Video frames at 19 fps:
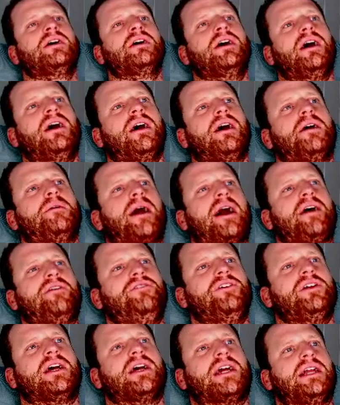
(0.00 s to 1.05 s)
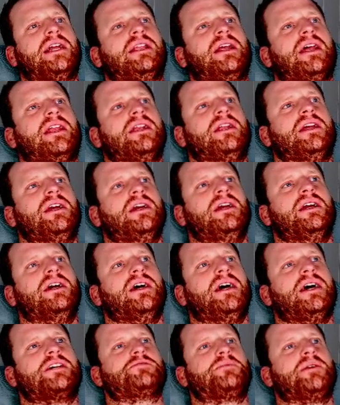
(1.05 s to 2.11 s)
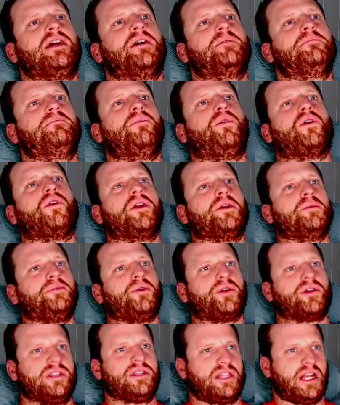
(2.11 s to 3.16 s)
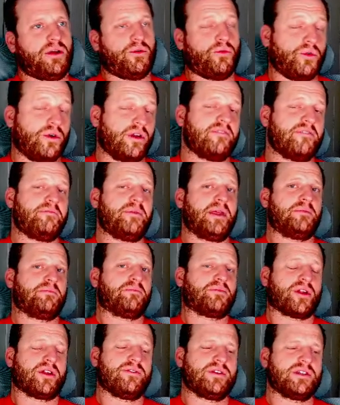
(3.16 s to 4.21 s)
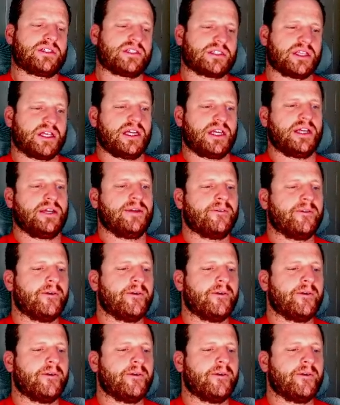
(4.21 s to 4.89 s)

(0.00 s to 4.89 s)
I feel like identity has become more important than it would have been previously.